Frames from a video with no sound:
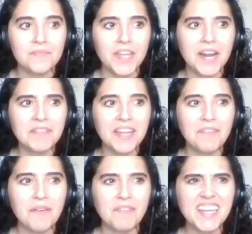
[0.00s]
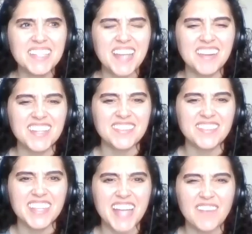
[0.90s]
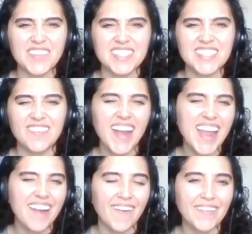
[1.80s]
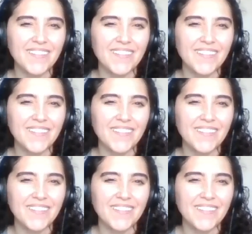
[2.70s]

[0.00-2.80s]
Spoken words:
And I'm like, well, my town doesn't really have a square.